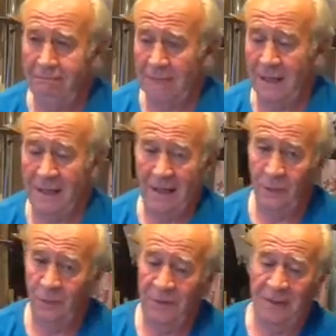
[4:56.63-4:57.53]
I
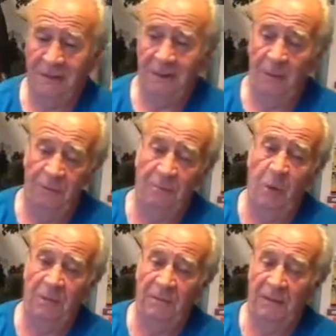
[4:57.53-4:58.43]
don't think I'll
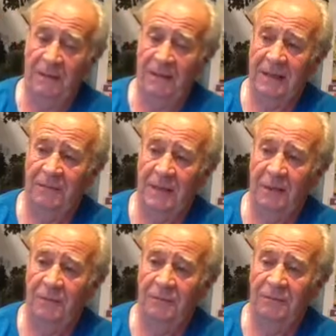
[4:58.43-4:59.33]
probably fill it. Give him
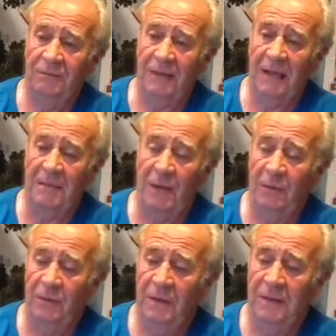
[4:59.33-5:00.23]
enough time, I'll
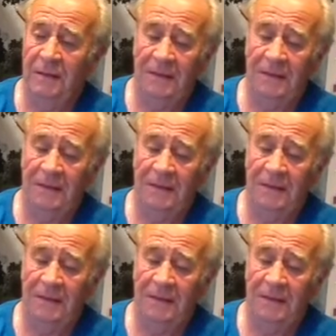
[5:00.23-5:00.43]
fill it.